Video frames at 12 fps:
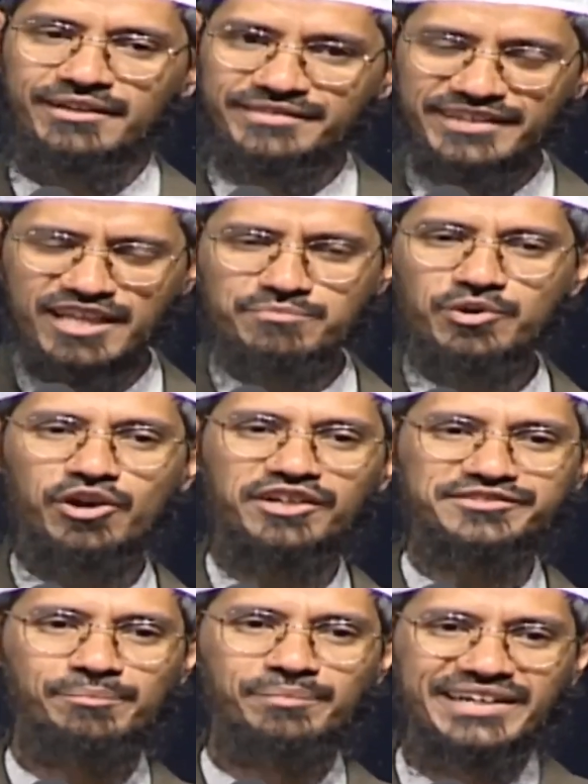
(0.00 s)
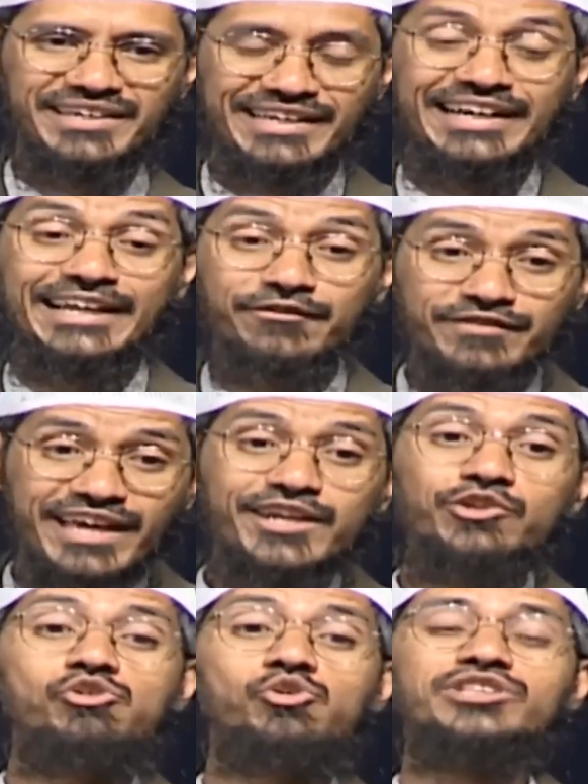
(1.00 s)
Just because somebody killed, if they
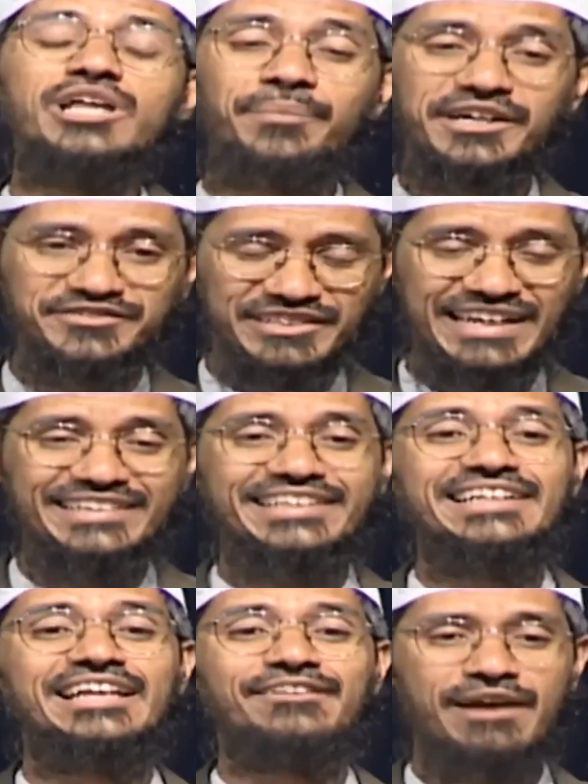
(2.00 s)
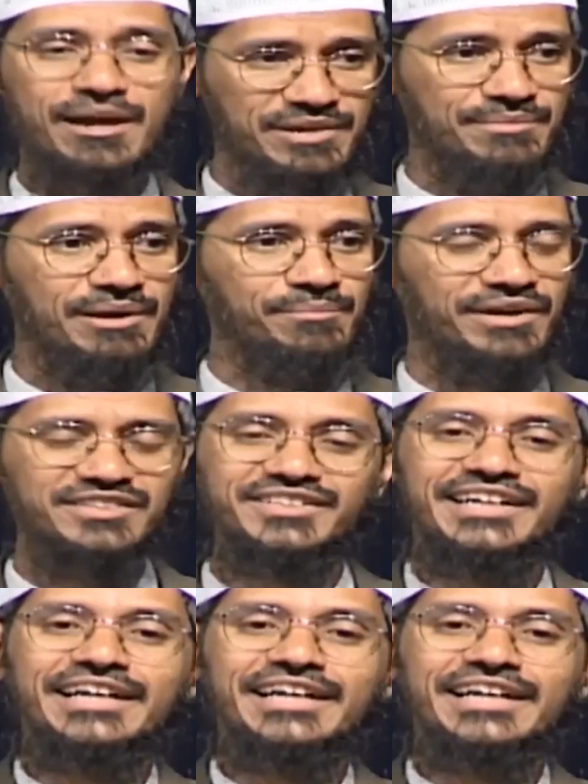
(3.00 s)
knew who the person had killed their family members,